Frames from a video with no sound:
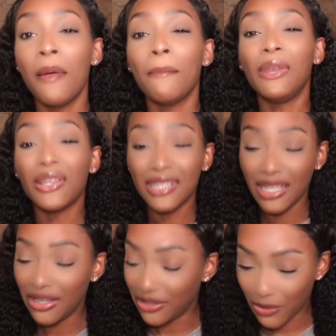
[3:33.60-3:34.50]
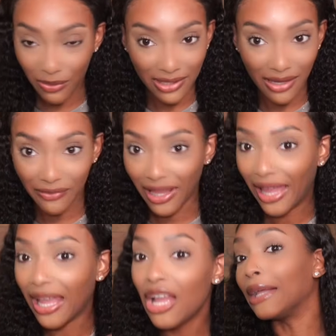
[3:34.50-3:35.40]
Plus the hair is super soft,
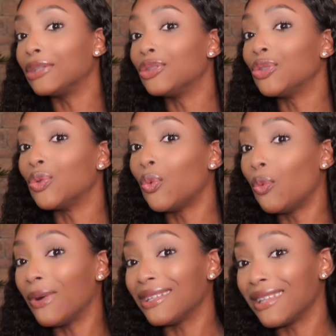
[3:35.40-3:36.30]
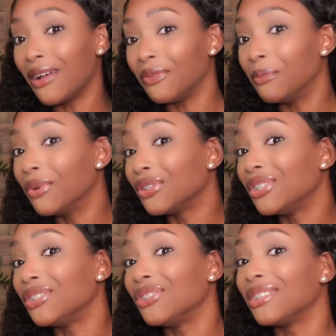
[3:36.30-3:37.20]
like super soft. The brush
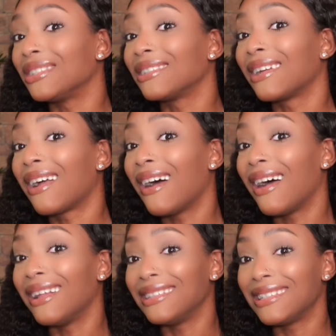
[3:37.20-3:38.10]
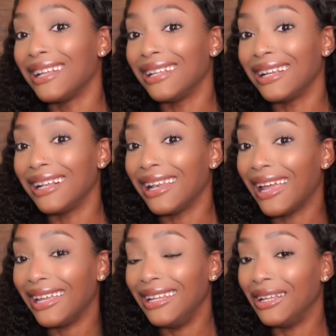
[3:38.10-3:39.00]
is just constantly
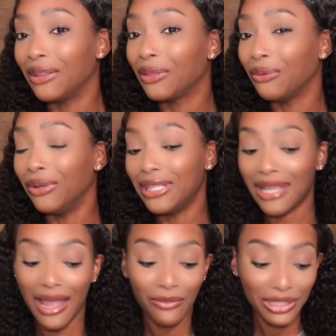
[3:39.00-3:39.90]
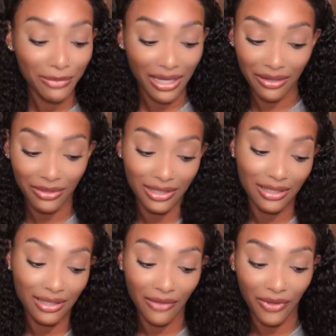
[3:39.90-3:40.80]
gliding through it. I wish my hair was this
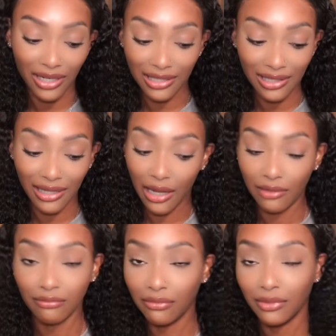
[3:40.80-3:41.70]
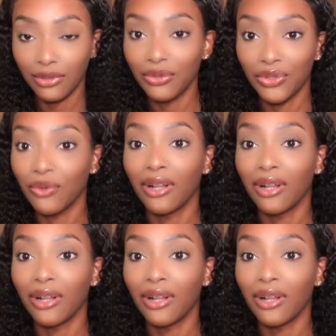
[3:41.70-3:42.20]
soft, honestly, like no joke.